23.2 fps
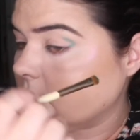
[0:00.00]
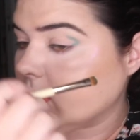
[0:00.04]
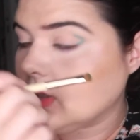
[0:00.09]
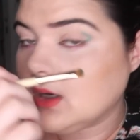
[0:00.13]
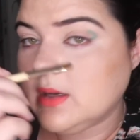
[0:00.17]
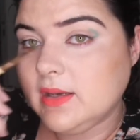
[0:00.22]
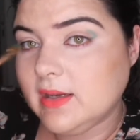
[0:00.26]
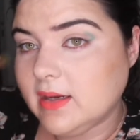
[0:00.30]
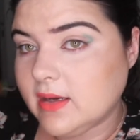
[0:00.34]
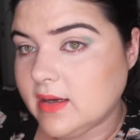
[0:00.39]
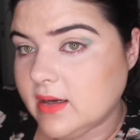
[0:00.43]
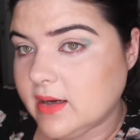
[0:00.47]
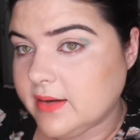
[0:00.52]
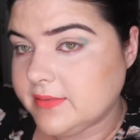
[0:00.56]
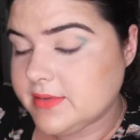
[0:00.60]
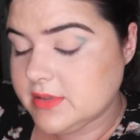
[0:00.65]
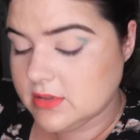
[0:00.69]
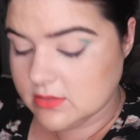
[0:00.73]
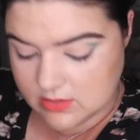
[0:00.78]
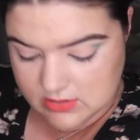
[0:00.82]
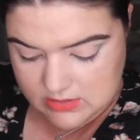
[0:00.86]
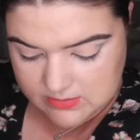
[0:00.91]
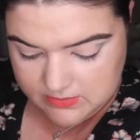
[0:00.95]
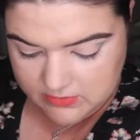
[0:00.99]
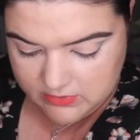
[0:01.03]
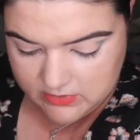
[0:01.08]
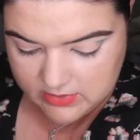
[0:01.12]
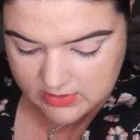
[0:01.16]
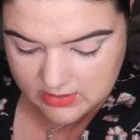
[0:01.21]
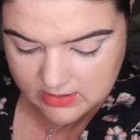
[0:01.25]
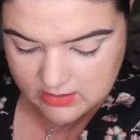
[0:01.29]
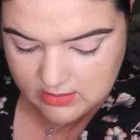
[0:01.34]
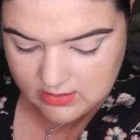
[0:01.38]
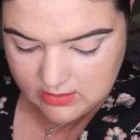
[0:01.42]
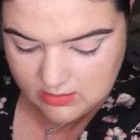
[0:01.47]
And yeah, I've still got some of
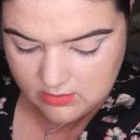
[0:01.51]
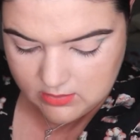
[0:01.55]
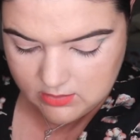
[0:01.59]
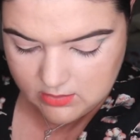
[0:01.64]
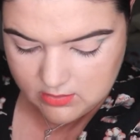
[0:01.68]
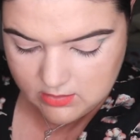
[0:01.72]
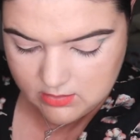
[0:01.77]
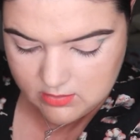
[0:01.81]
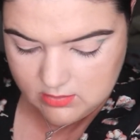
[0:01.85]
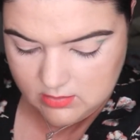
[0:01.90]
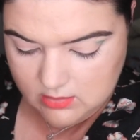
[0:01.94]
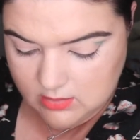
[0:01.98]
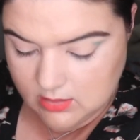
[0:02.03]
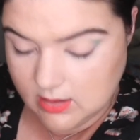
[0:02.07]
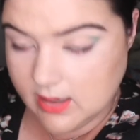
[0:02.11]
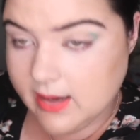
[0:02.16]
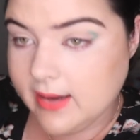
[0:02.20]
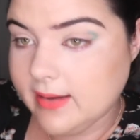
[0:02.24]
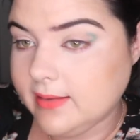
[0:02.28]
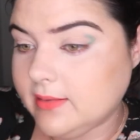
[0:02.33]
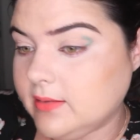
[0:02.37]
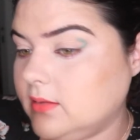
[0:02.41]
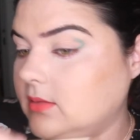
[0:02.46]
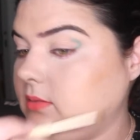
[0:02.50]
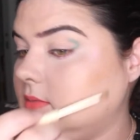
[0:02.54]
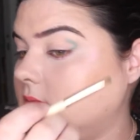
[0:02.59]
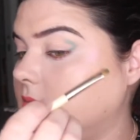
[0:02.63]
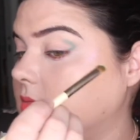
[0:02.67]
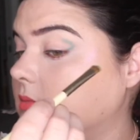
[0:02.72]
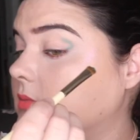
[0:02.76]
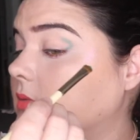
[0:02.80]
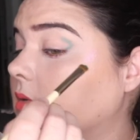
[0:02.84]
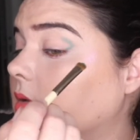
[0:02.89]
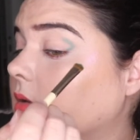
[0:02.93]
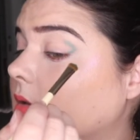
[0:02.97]
that yellow liner
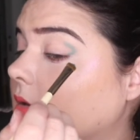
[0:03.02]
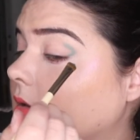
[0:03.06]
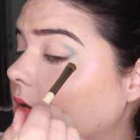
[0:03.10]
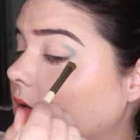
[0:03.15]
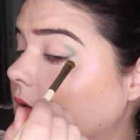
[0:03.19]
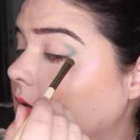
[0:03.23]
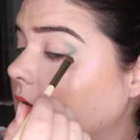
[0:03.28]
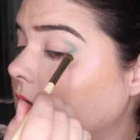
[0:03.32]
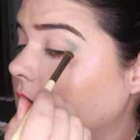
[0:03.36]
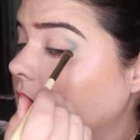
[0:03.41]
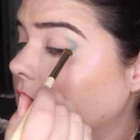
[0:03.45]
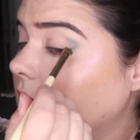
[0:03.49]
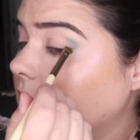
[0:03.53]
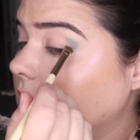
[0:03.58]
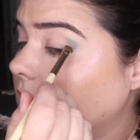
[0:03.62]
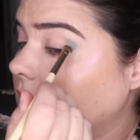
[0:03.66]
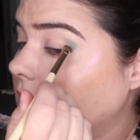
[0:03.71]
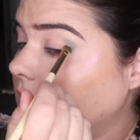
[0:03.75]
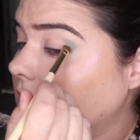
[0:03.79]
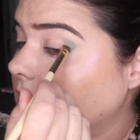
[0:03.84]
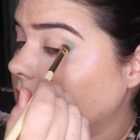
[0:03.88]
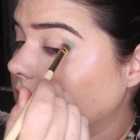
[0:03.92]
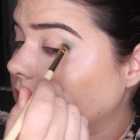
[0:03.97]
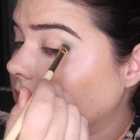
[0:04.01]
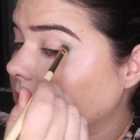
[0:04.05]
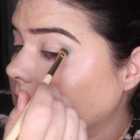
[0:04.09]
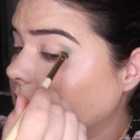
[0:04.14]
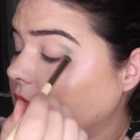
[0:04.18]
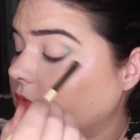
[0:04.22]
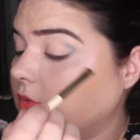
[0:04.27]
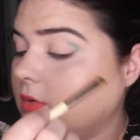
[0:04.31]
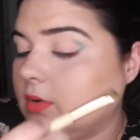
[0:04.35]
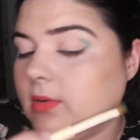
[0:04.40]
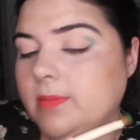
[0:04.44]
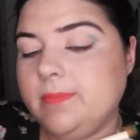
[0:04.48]
on from
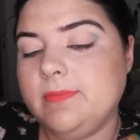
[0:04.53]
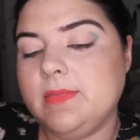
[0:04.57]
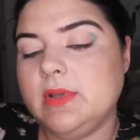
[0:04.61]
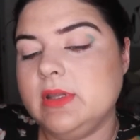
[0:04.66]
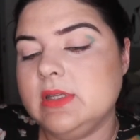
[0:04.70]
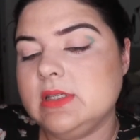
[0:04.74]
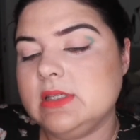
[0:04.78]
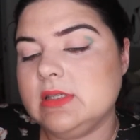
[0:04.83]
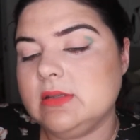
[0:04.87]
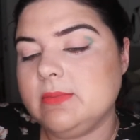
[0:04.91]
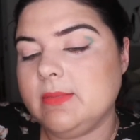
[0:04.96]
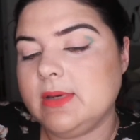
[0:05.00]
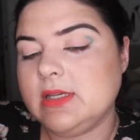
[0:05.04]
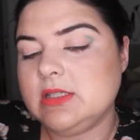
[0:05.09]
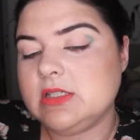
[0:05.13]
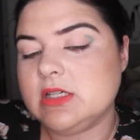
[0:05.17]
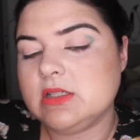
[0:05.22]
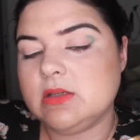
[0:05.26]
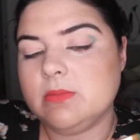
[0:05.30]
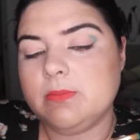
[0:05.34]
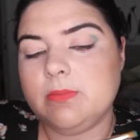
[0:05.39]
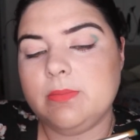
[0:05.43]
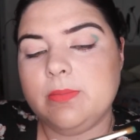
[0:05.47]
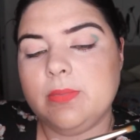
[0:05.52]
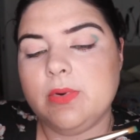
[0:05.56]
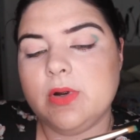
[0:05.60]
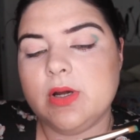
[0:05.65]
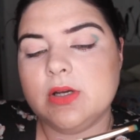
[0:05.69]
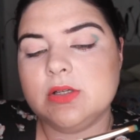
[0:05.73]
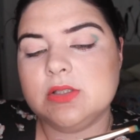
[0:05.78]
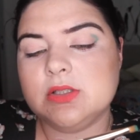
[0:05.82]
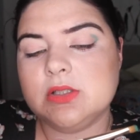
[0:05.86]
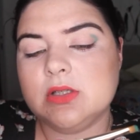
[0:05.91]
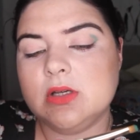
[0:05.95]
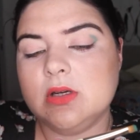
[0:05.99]
before. And this is my Jessup
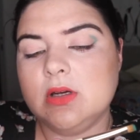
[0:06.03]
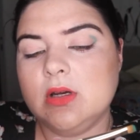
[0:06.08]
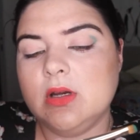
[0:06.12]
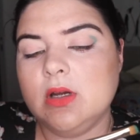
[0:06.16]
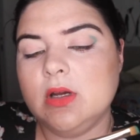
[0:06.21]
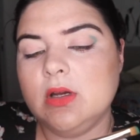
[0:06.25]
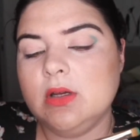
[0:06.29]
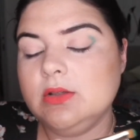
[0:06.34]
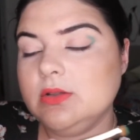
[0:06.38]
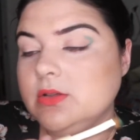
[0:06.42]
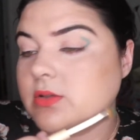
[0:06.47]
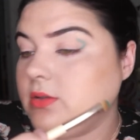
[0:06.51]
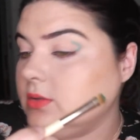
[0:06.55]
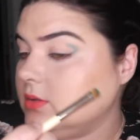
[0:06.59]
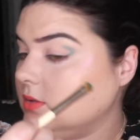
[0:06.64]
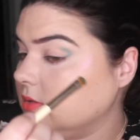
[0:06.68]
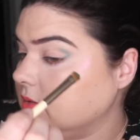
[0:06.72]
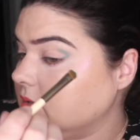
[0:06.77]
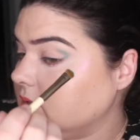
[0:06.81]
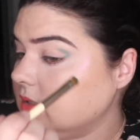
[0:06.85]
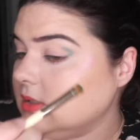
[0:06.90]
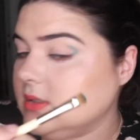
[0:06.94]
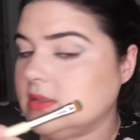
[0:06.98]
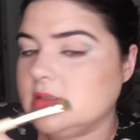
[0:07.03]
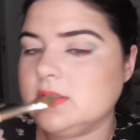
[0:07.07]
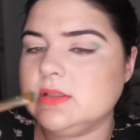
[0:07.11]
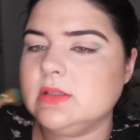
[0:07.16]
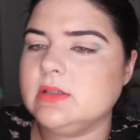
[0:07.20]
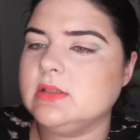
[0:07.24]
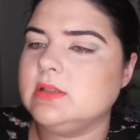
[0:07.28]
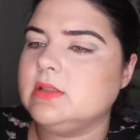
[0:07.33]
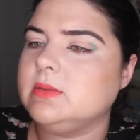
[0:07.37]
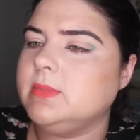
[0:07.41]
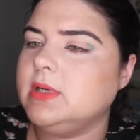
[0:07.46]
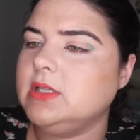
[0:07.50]
brush two two six
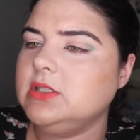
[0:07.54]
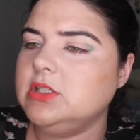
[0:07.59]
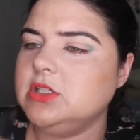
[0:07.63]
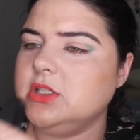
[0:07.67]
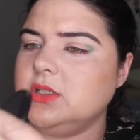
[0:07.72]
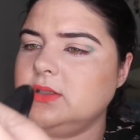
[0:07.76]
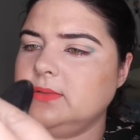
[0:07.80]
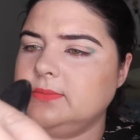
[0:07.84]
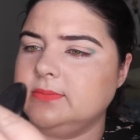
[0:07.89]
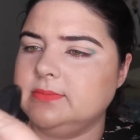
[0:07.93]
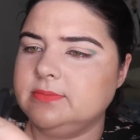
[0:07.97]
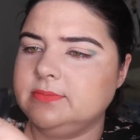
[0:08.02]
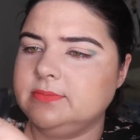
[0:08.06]
smudger.